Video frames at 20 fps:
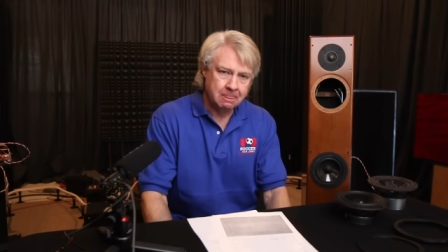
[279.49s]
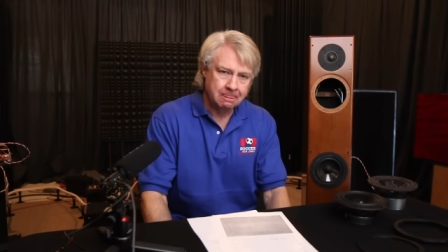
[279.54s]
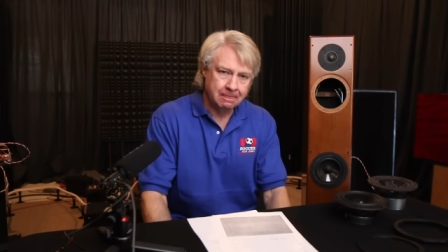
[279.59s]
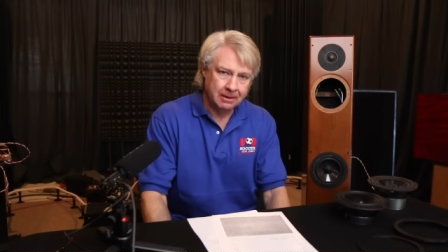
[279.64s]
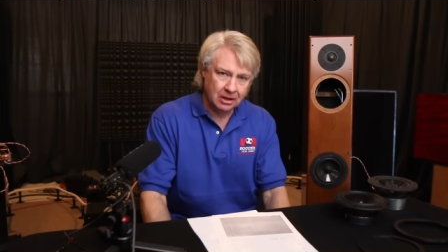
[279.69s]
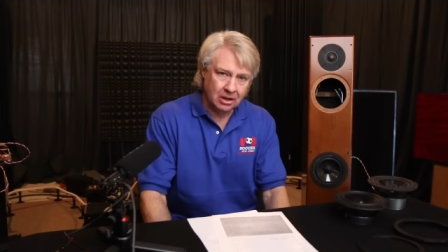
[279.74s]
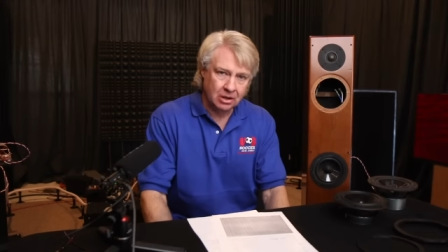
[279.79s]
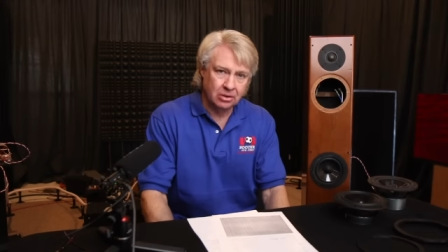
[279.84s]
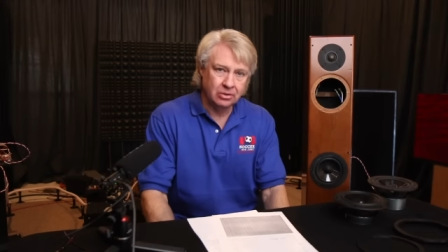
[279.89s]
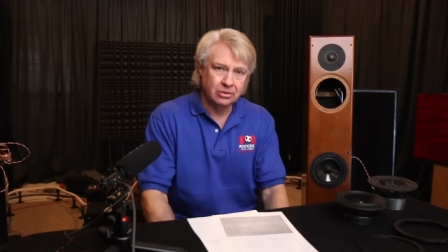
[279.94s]

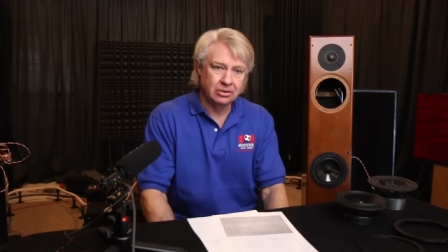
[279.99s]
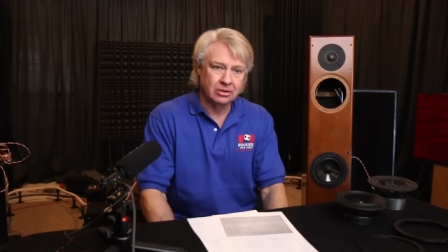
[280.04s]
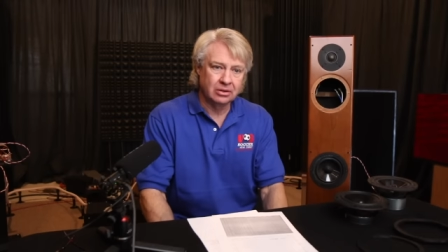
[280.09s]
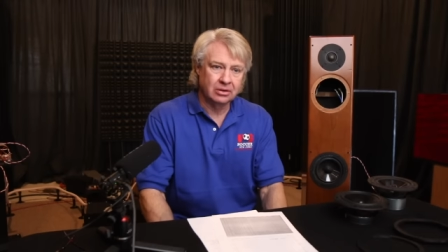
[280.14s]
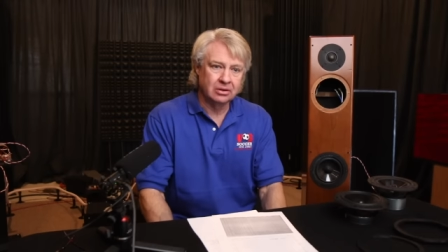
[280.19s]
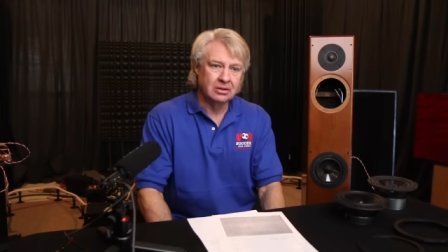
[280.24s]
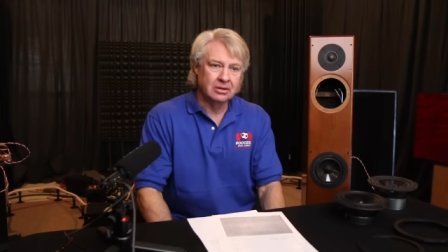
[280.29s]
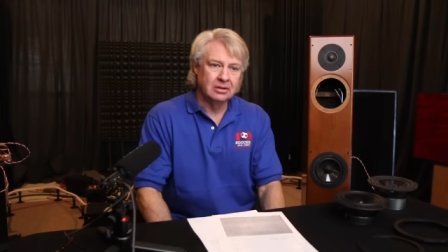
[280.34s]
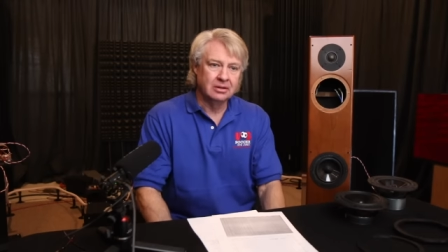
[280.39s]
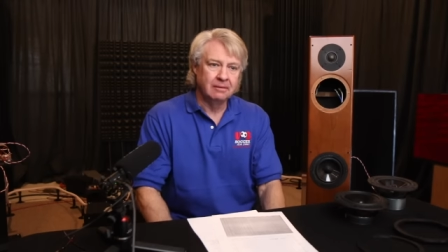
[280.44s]
The
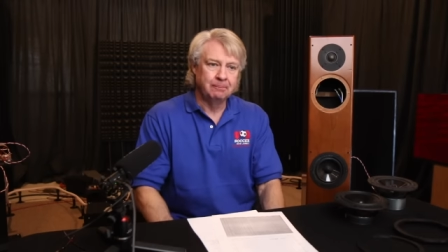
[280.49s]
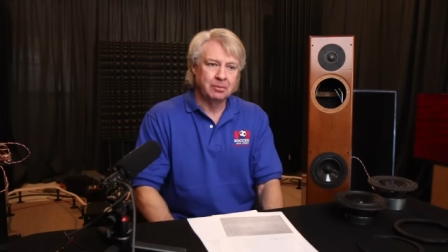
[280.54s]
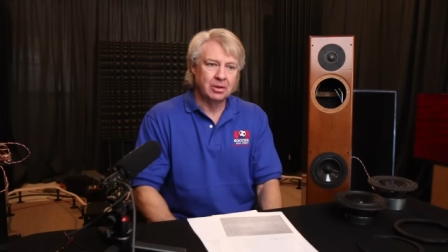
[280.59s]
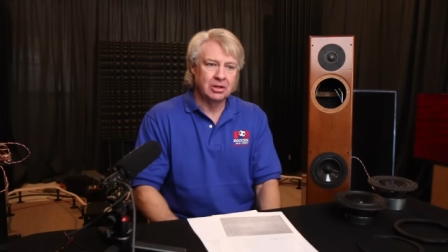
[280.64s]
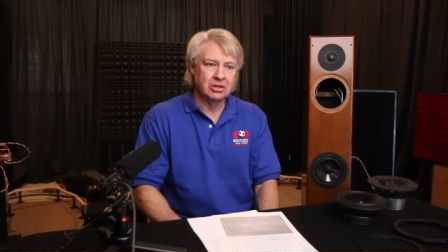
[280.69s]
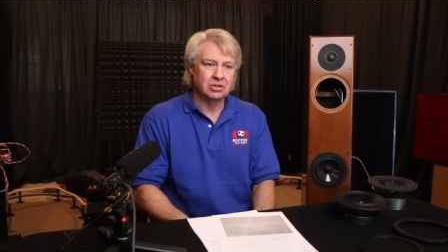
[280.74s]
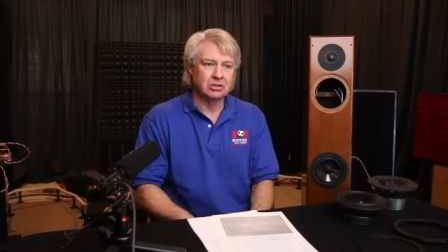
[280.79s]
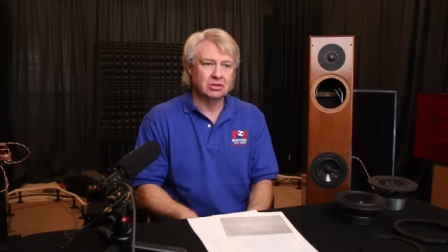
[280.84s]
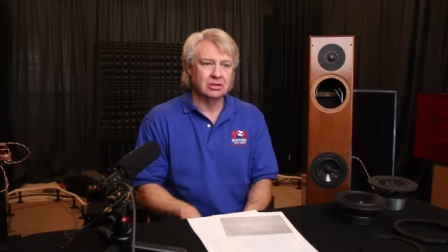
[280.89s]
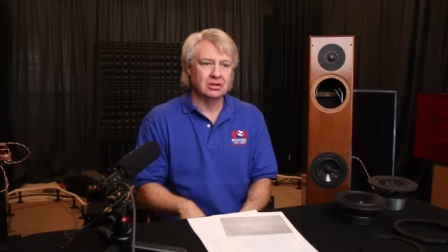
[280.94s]
owner
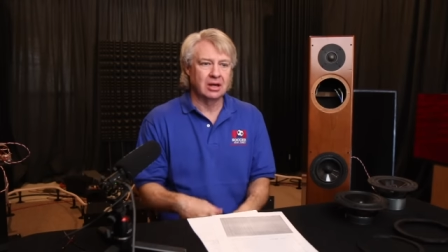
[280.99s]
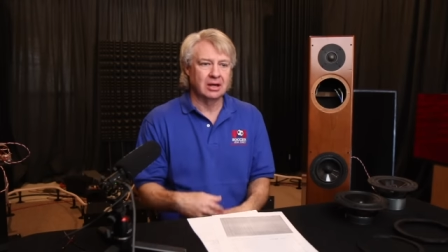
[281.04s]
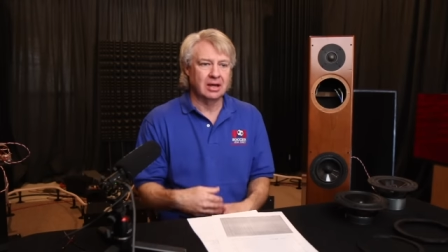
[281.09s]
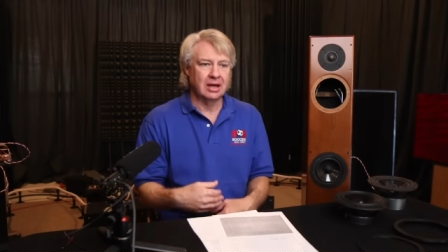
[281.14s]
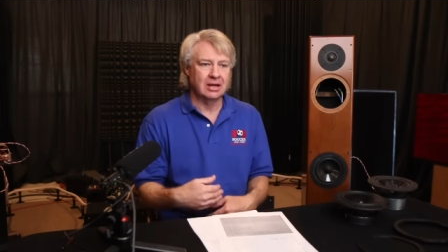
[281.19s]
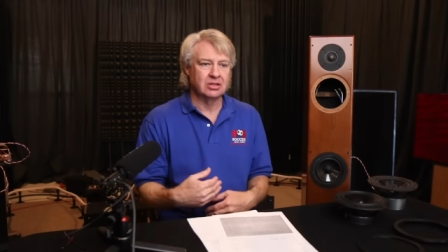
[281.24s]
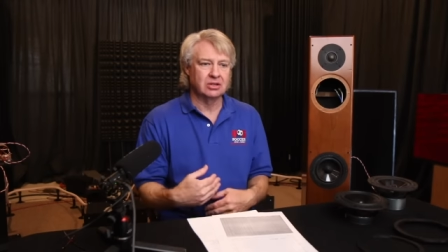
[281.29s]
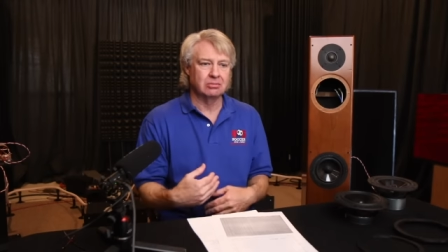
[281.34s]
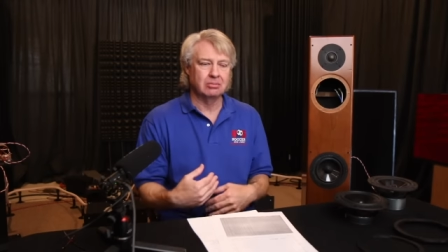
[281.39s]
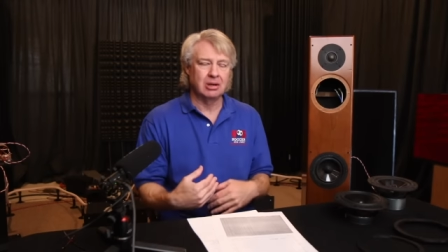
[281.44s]
has
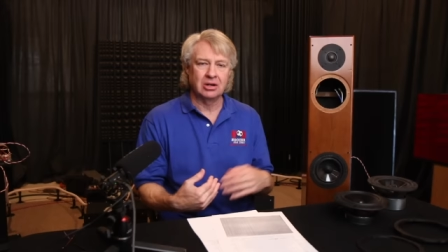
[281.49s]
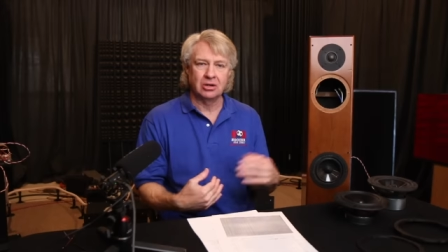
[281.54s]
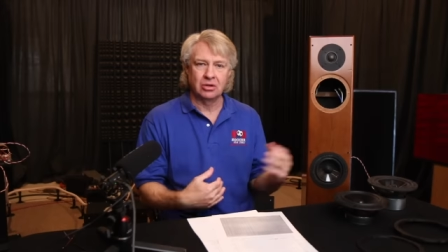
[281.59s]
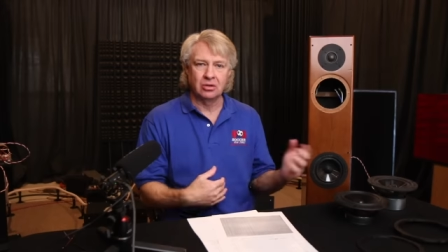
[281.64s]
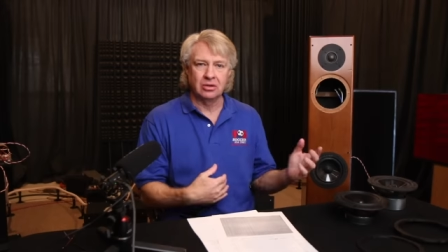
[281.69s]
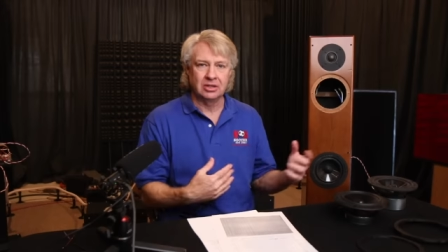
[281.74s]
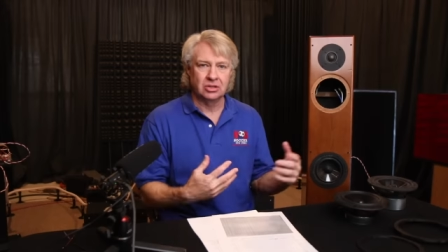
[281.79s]
had some medical